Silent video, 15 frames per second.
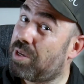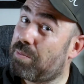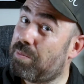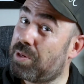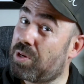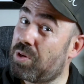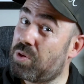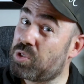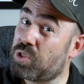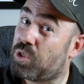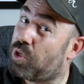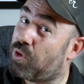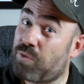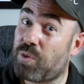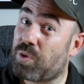because
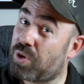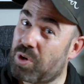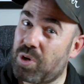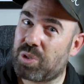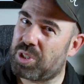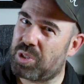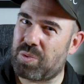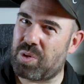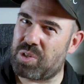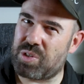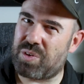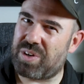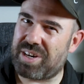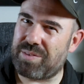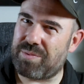you forgot it was
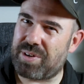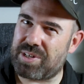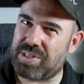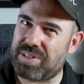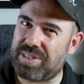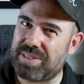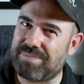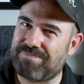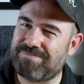your anniversary.